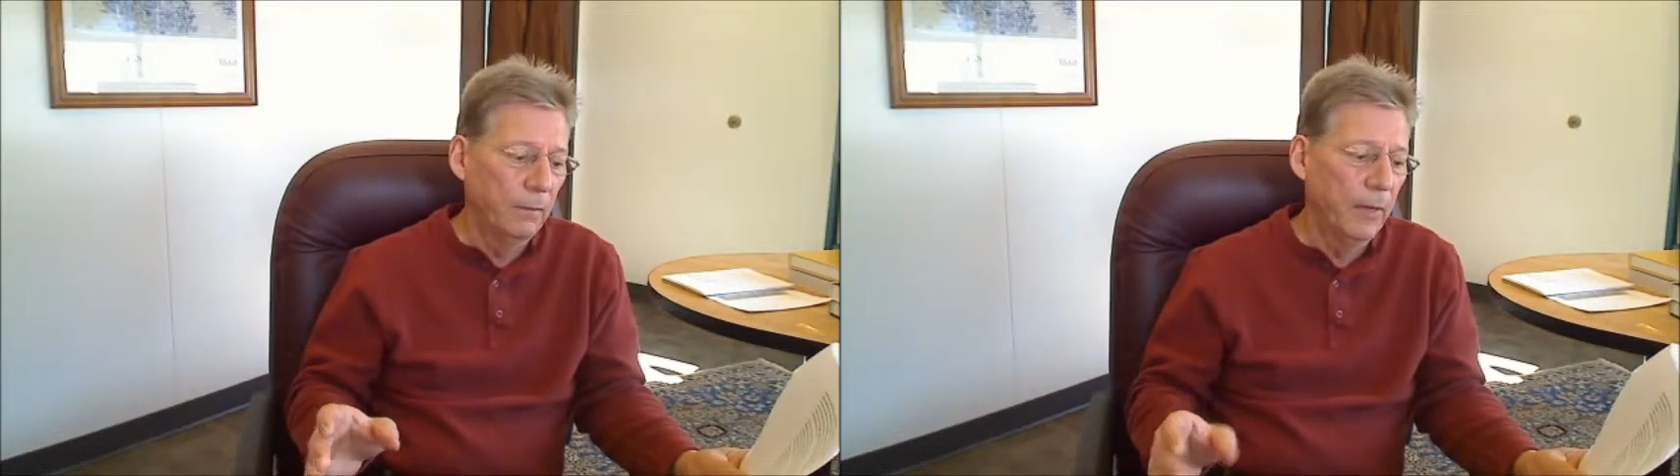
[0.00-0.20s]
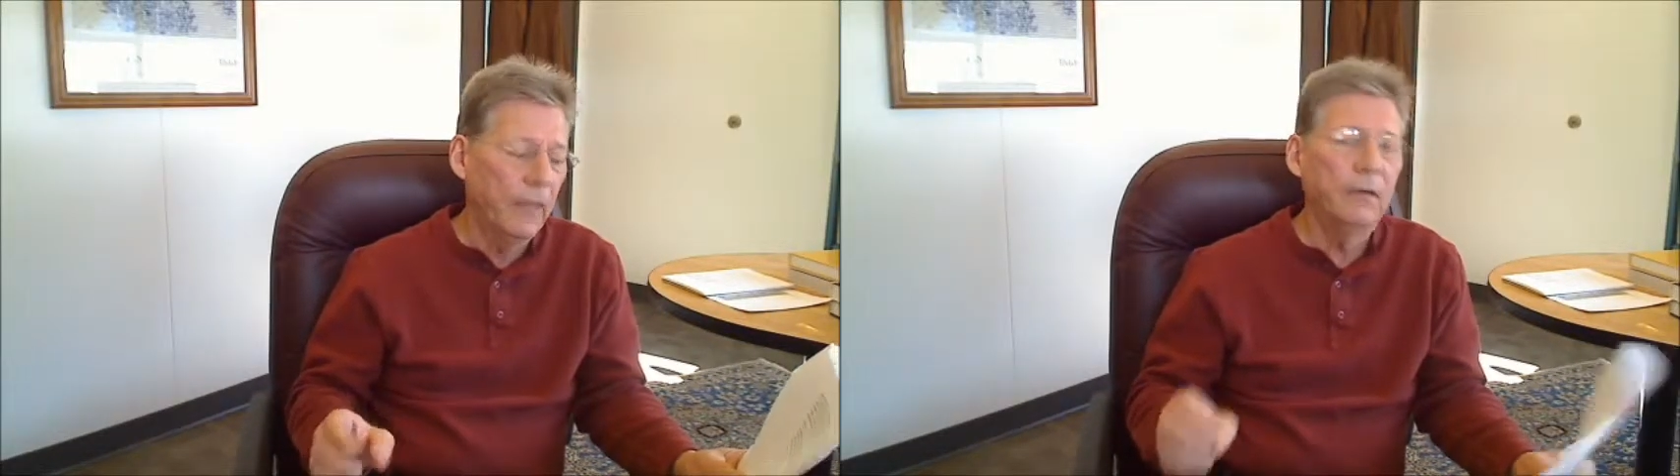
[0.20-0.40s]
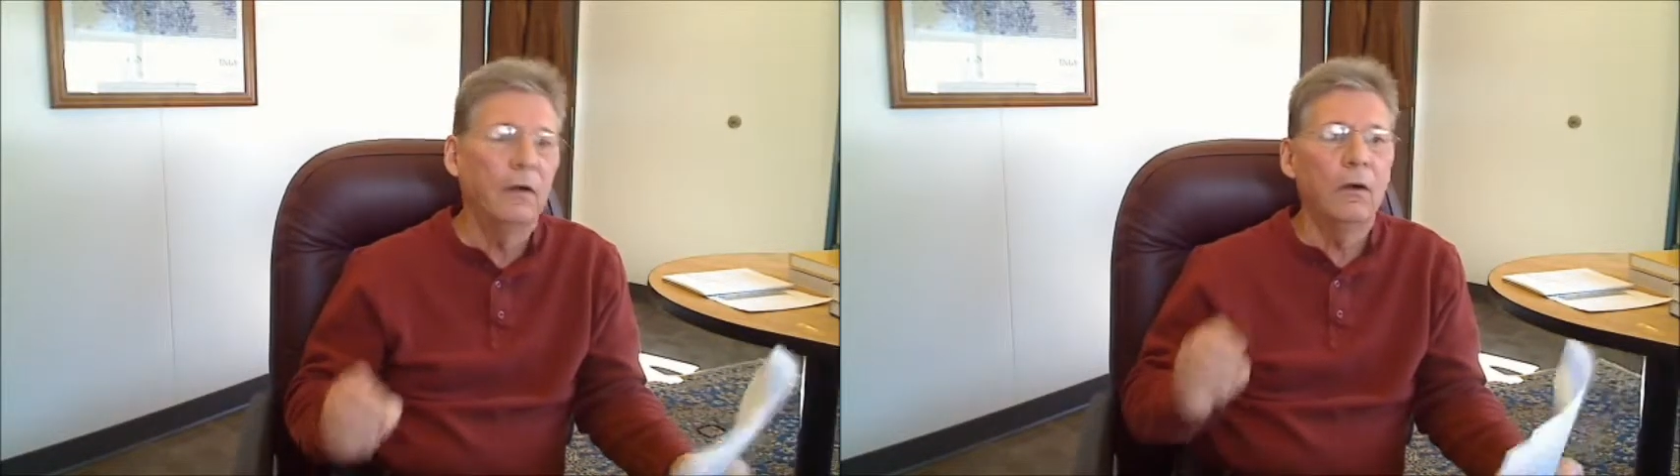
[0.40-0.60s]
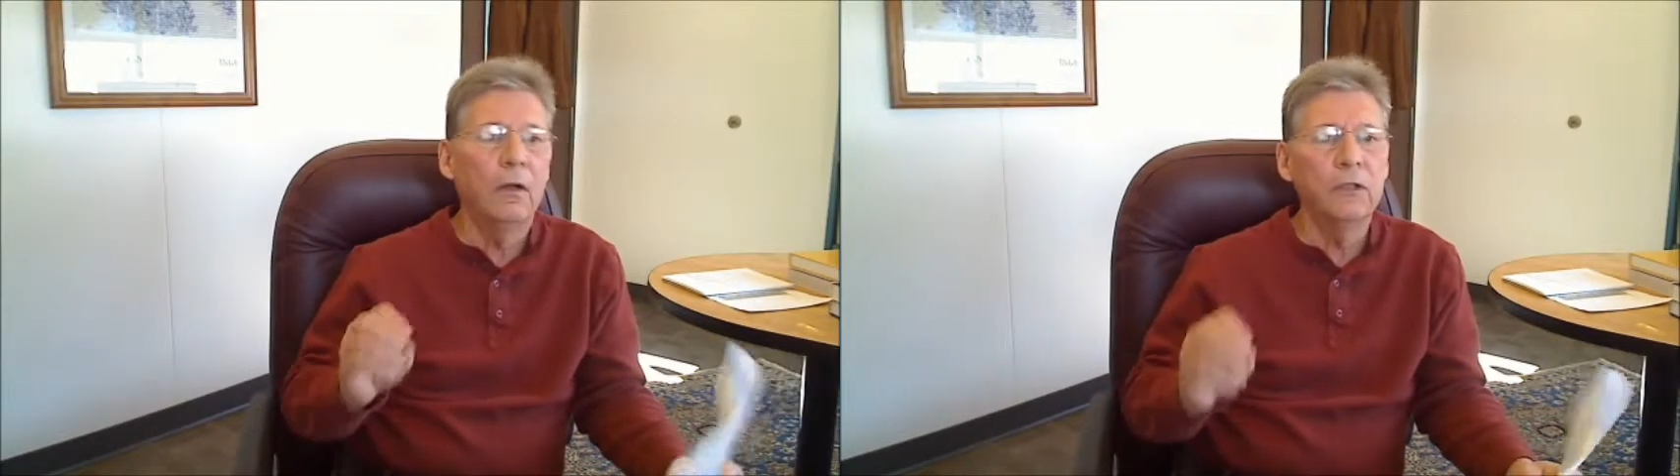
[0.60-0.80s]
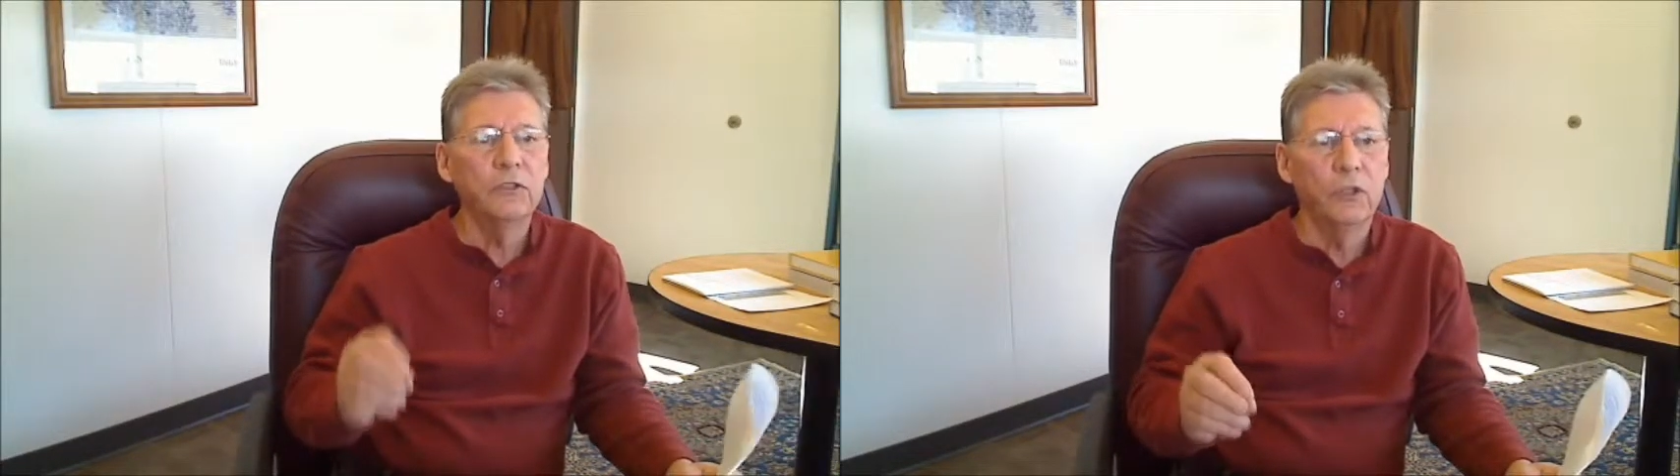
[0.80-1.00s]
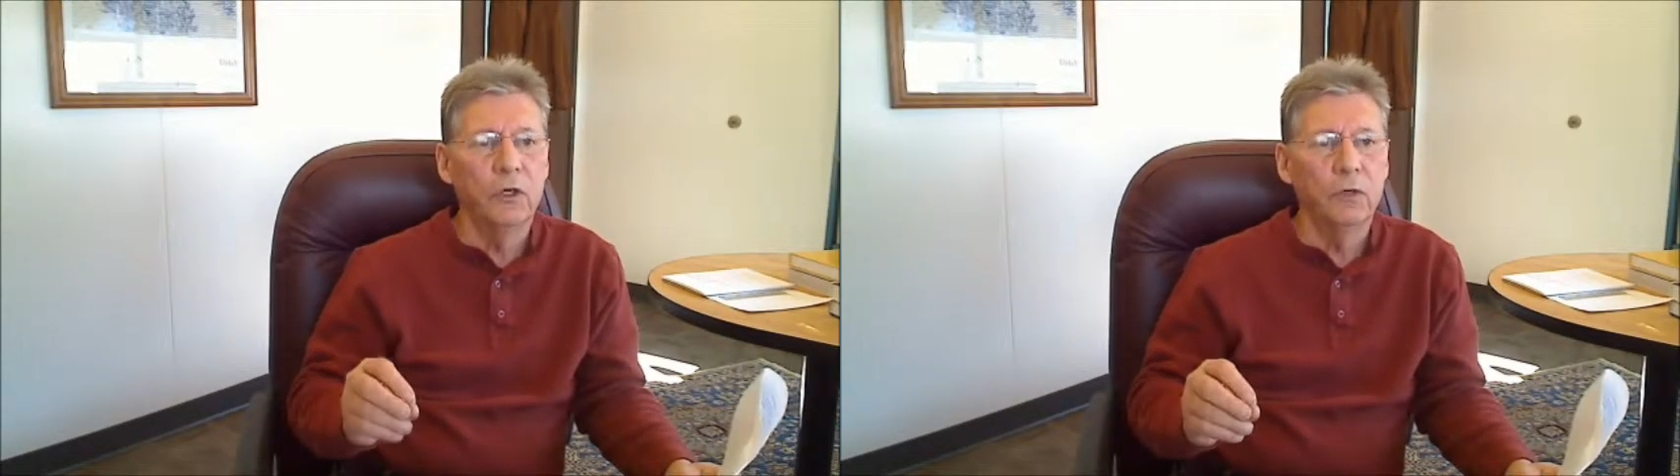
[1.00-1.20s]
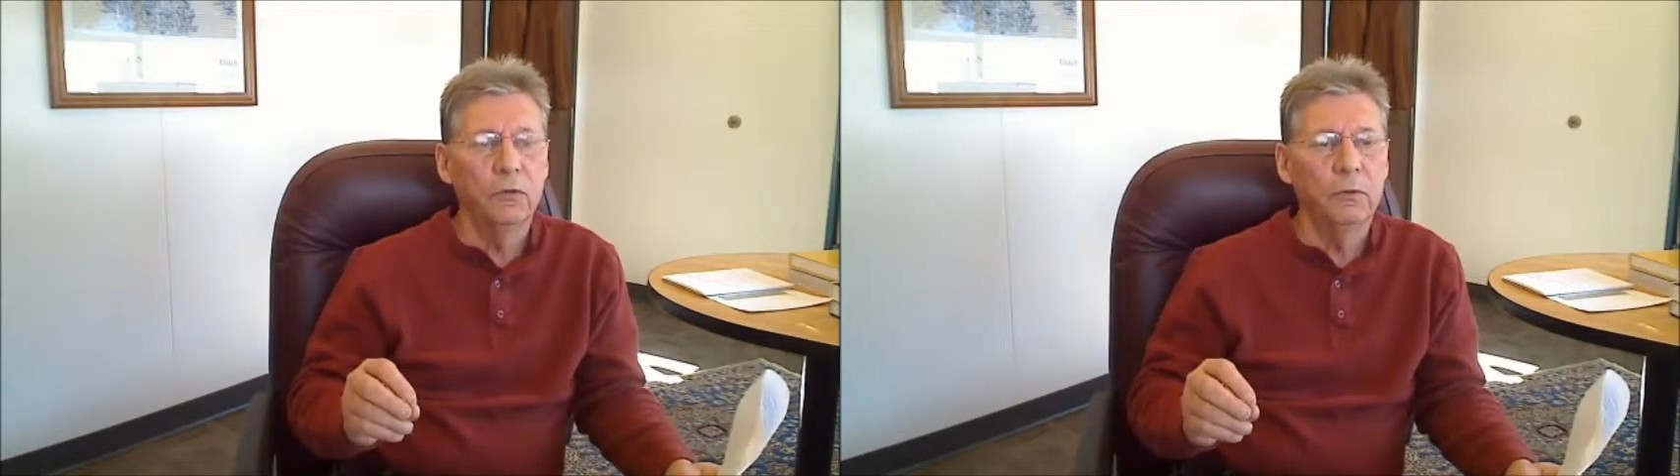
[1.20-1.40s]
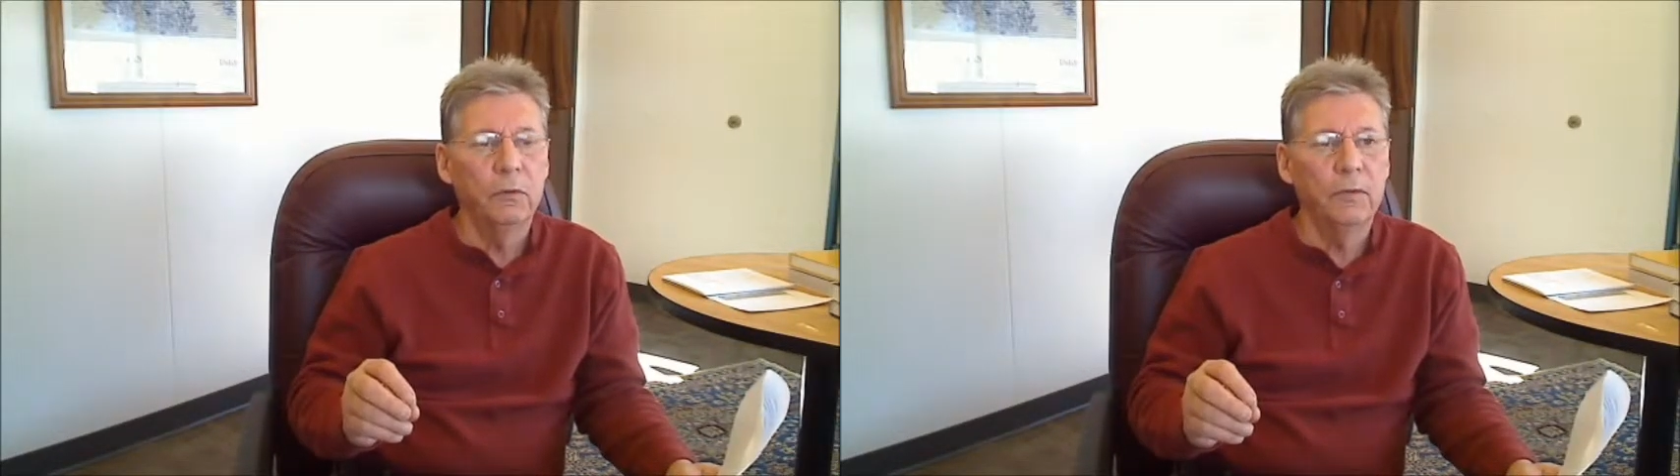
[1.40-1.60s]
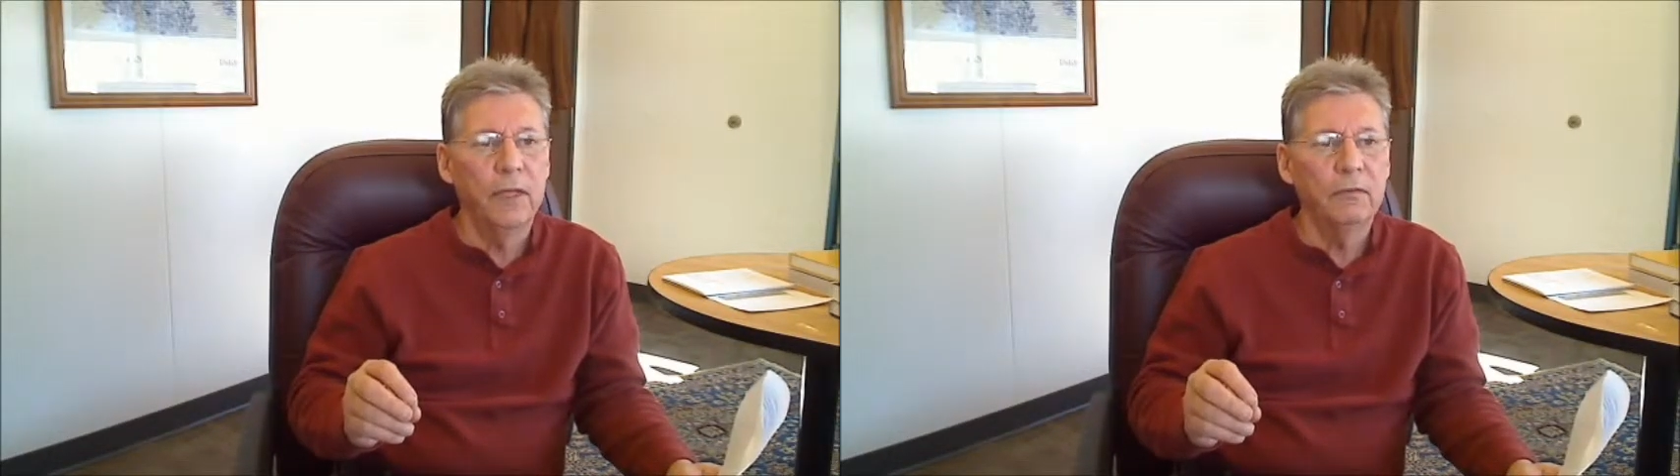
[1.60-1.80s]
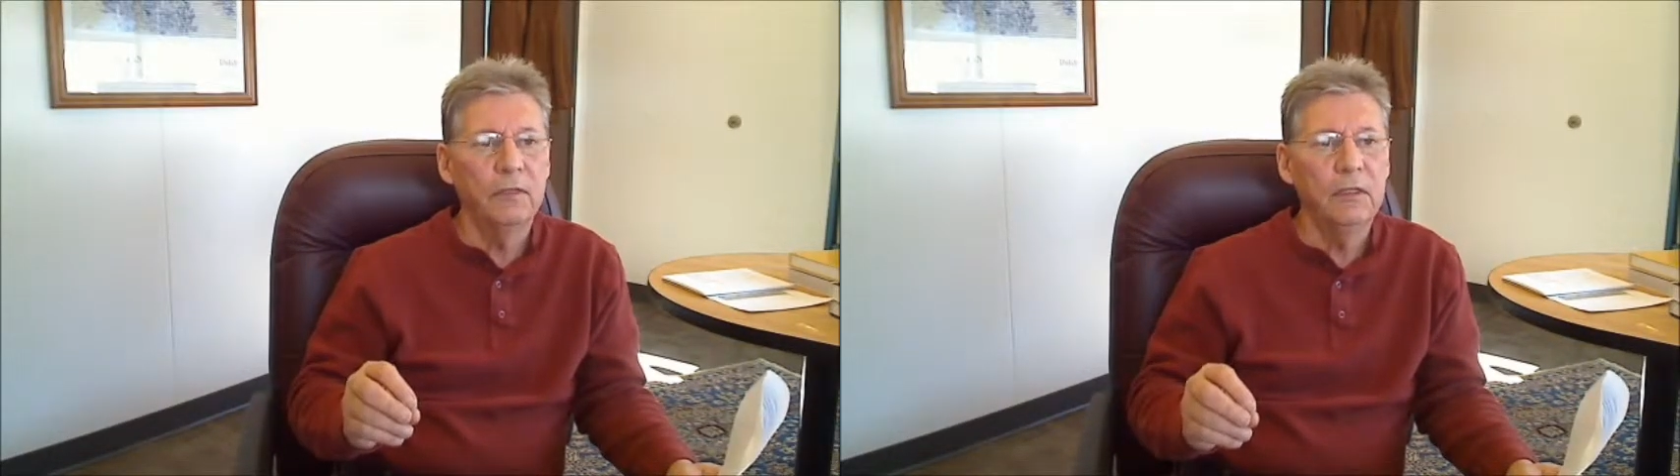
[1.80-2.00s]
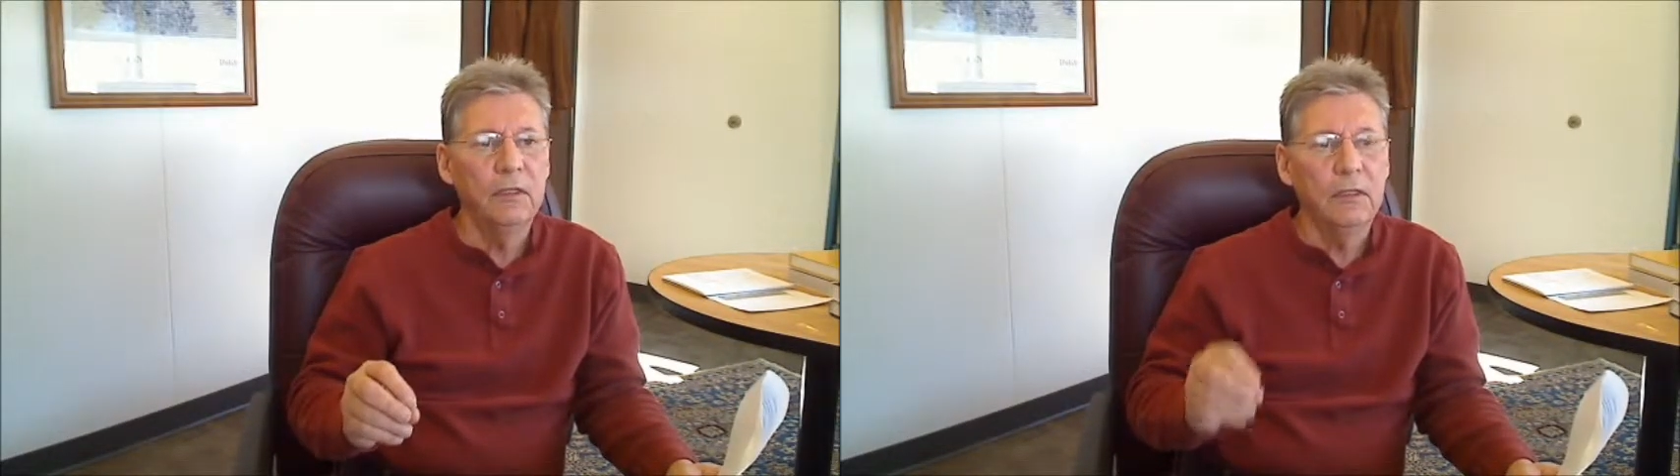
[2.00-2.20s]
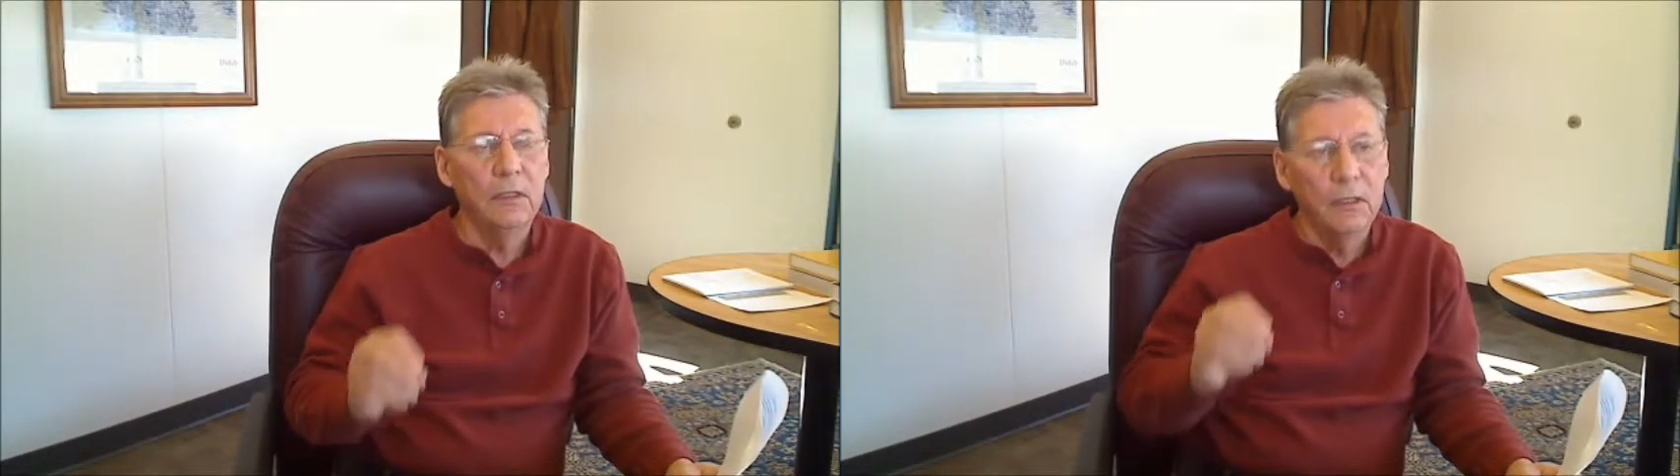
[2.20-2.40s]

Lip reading: but also that the